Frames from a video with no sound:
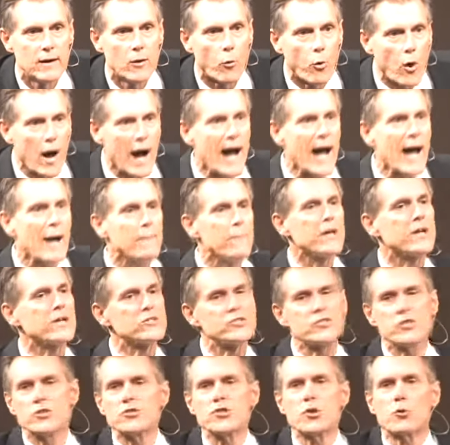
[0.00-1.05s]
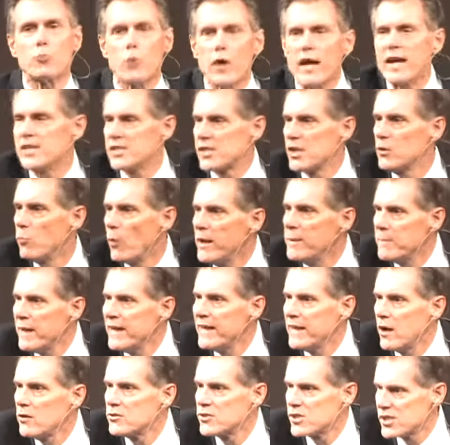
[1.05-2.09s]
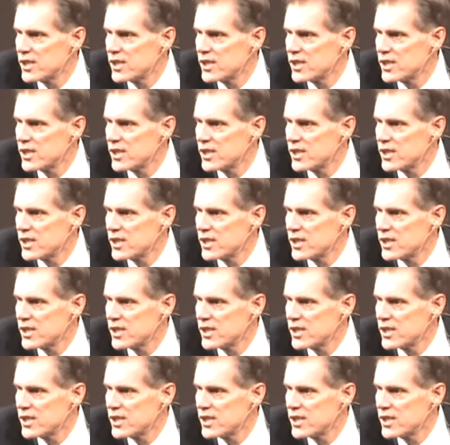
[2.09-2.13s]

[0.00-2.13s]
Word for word: Why? Because there's a reason we meet on